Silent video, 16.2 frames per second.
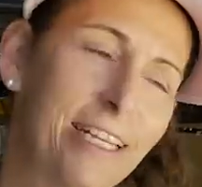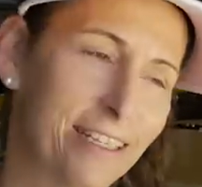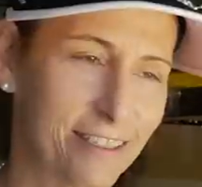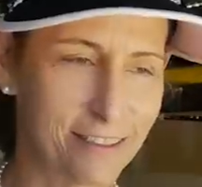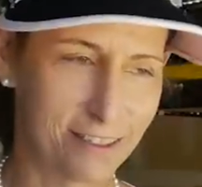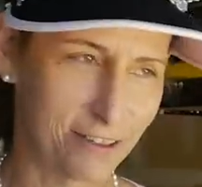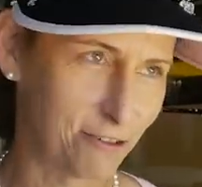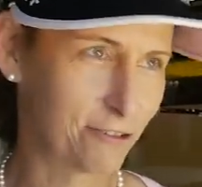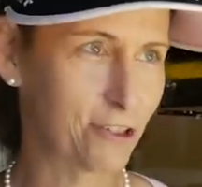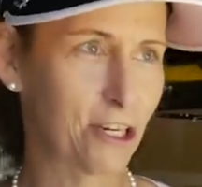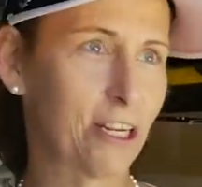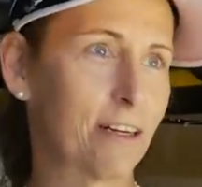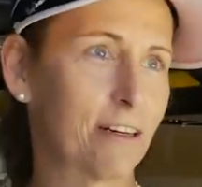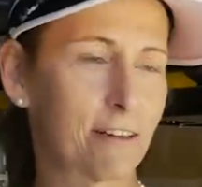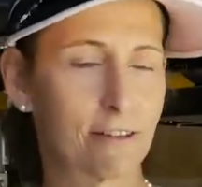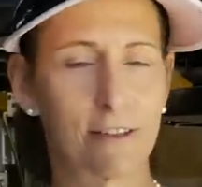He has his own
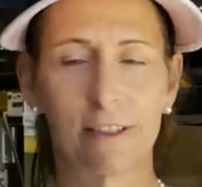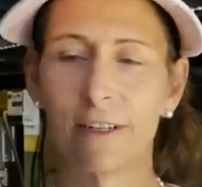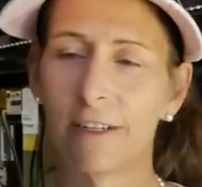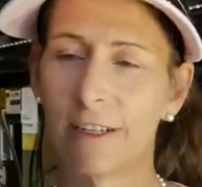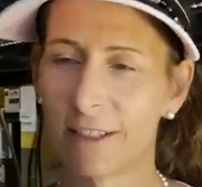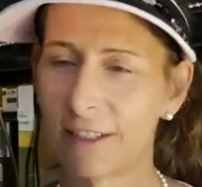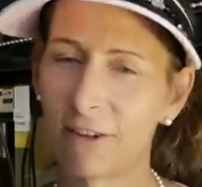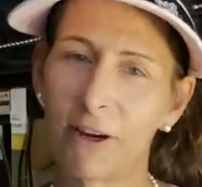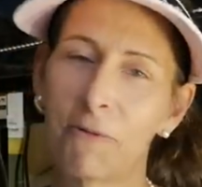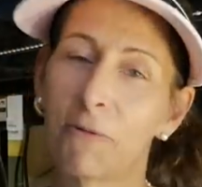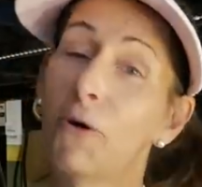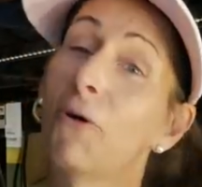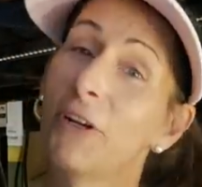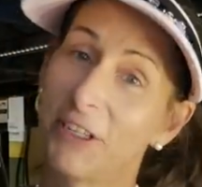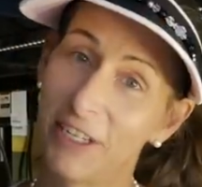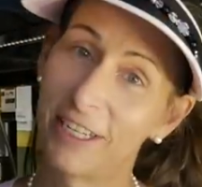channel, of course, on Instagram. Of
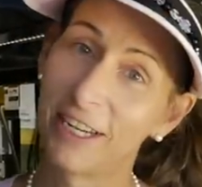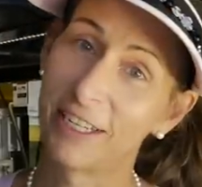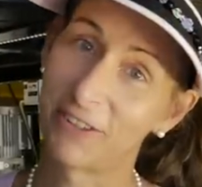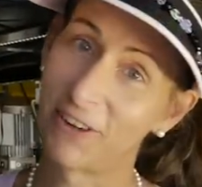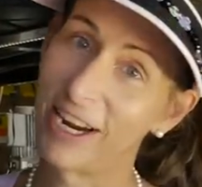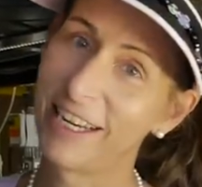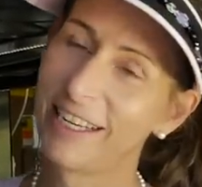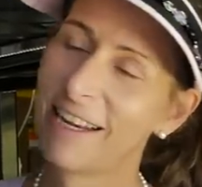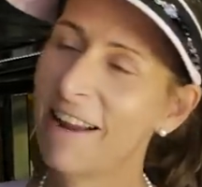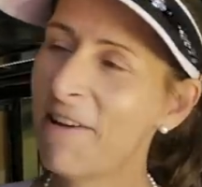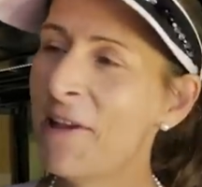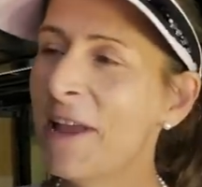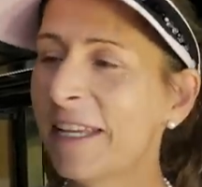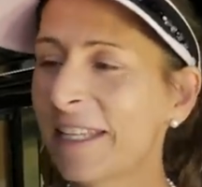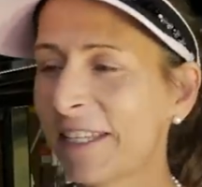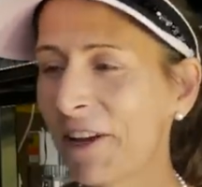course, he does, right?
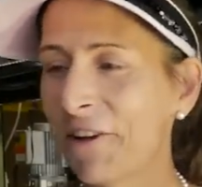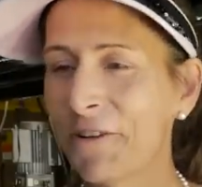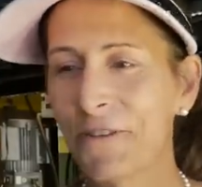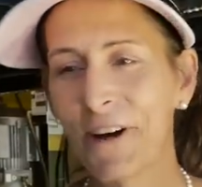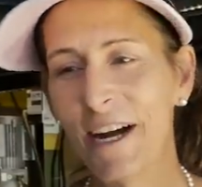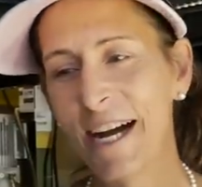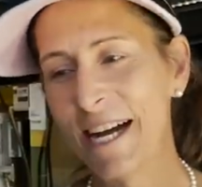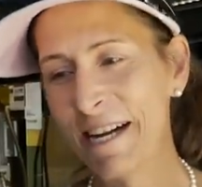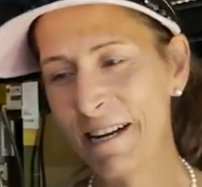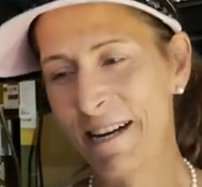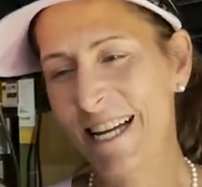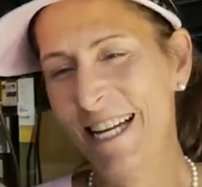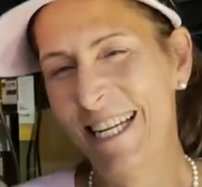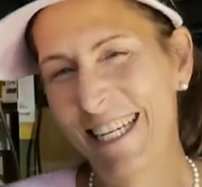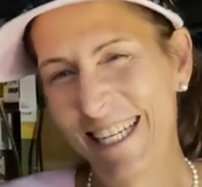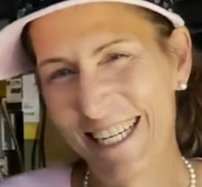So uh,
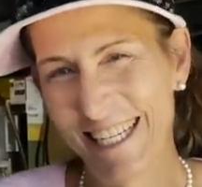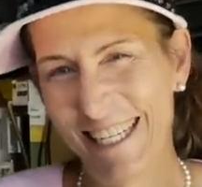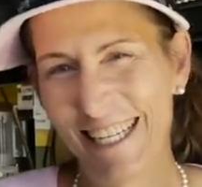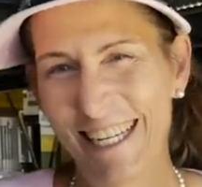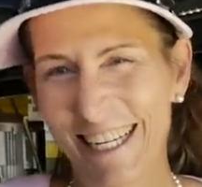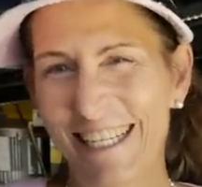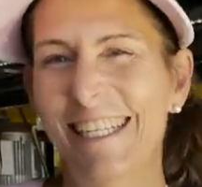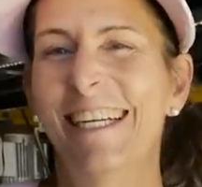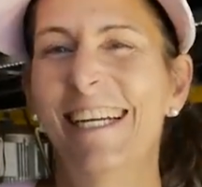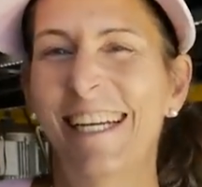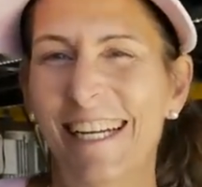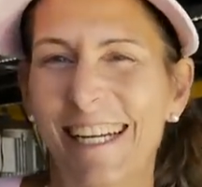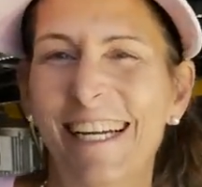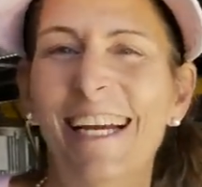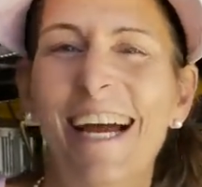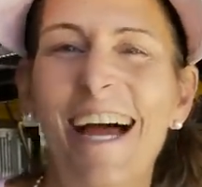yeah, it's called
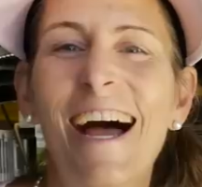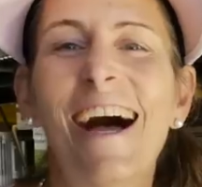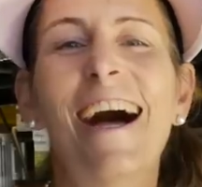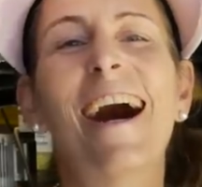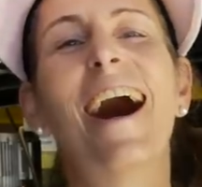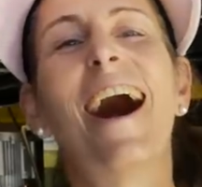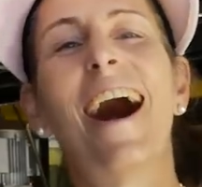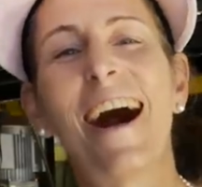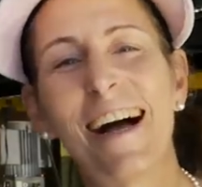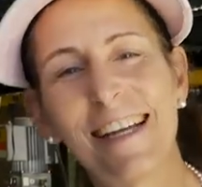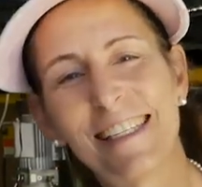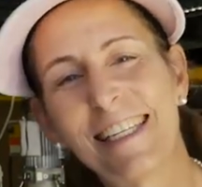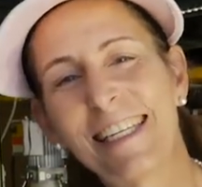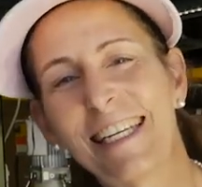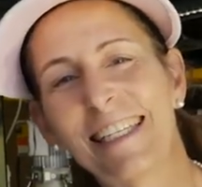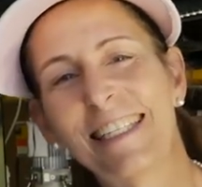Ozzy and Zeke.
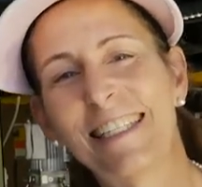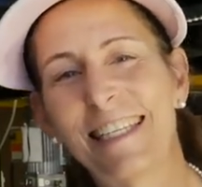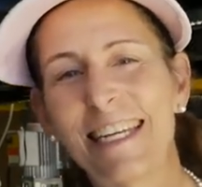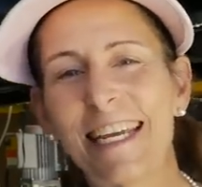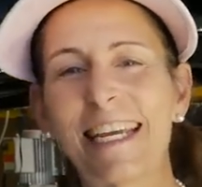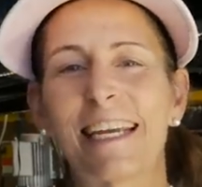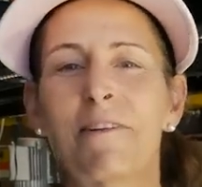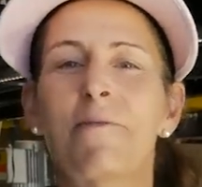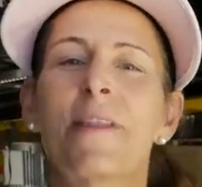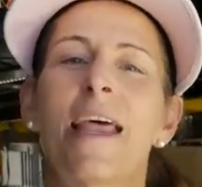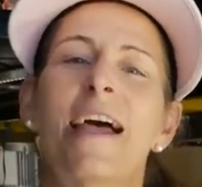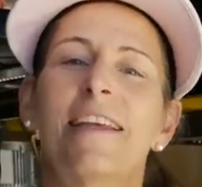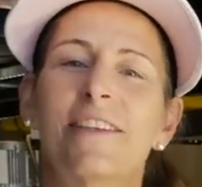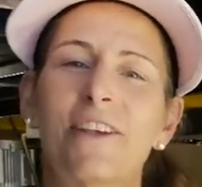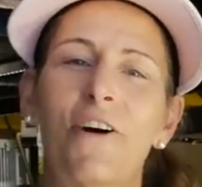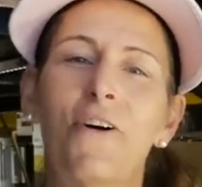Ozzy and Zeke.
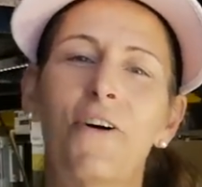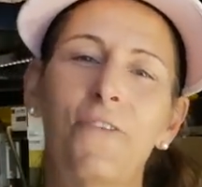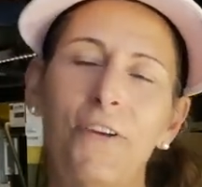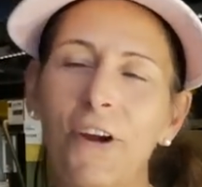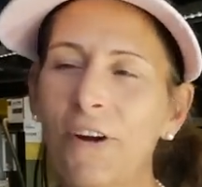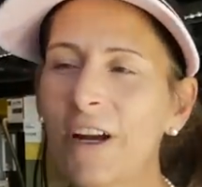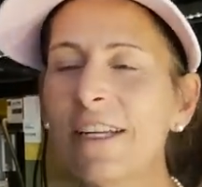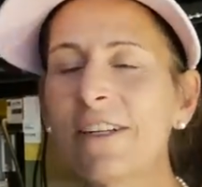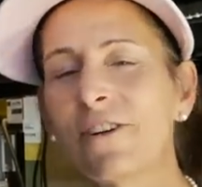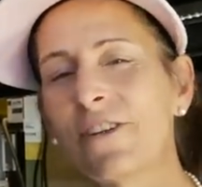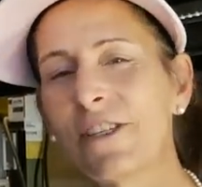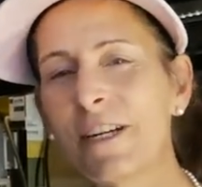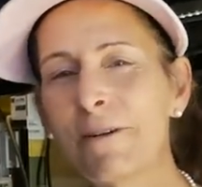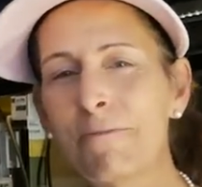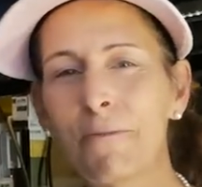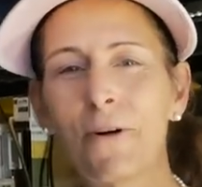So if you're
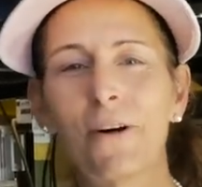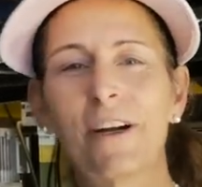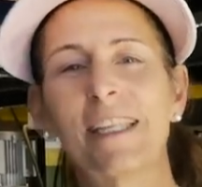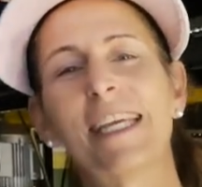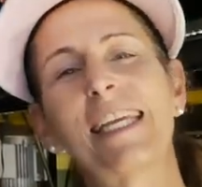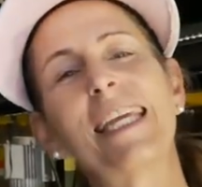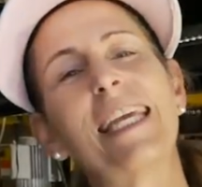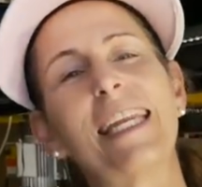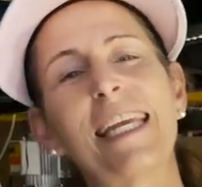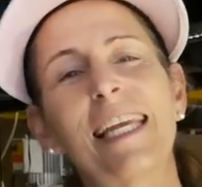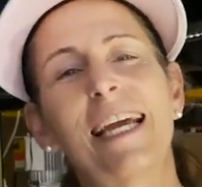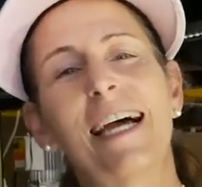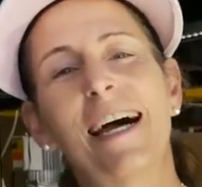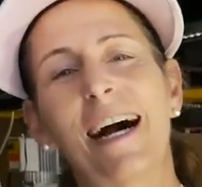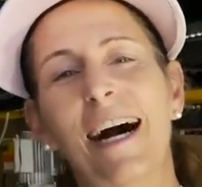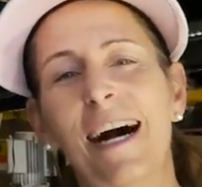interested more in the kitty,
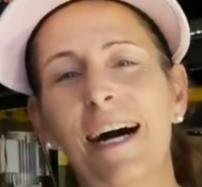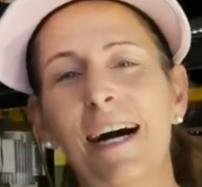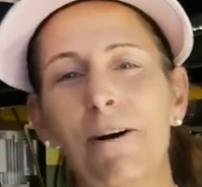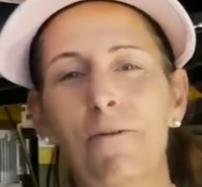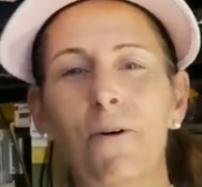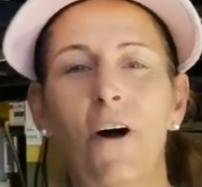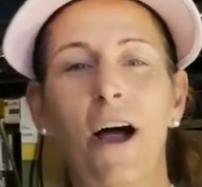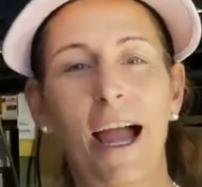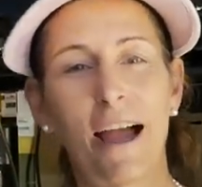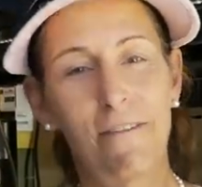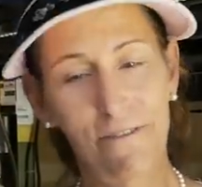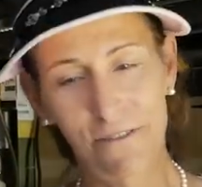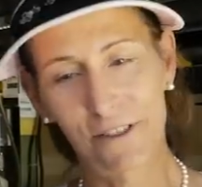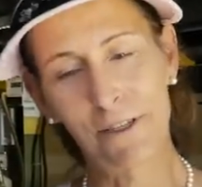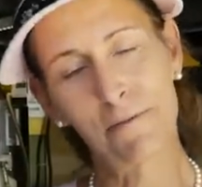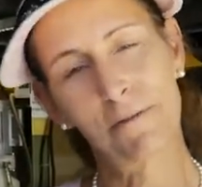uh, we'll
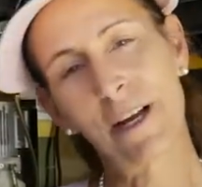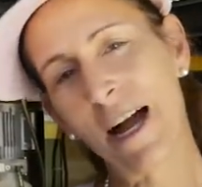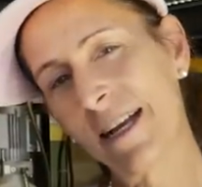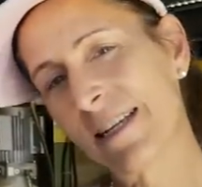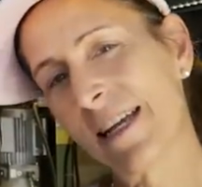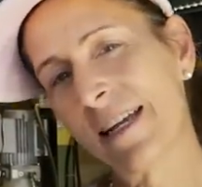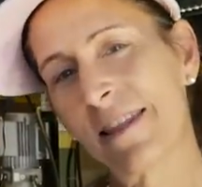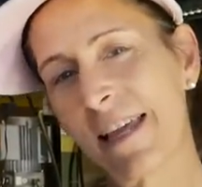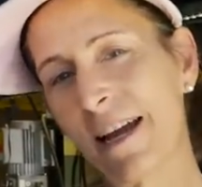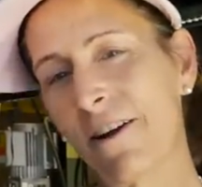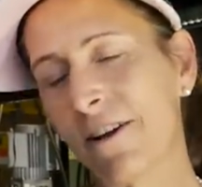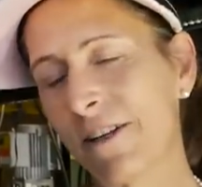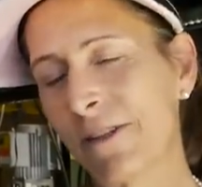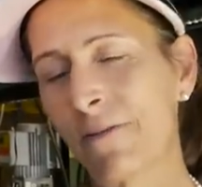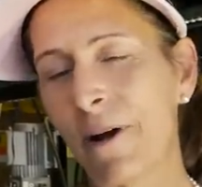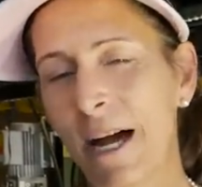have some content
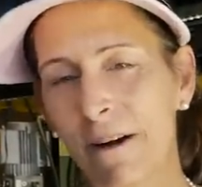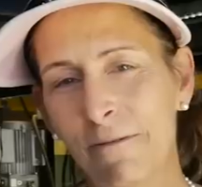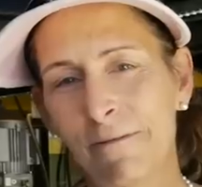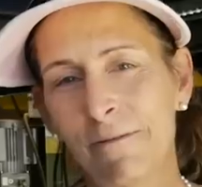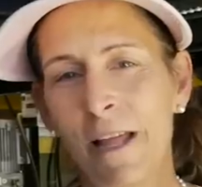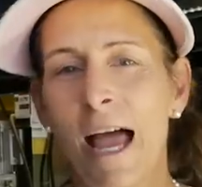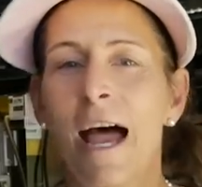there as well.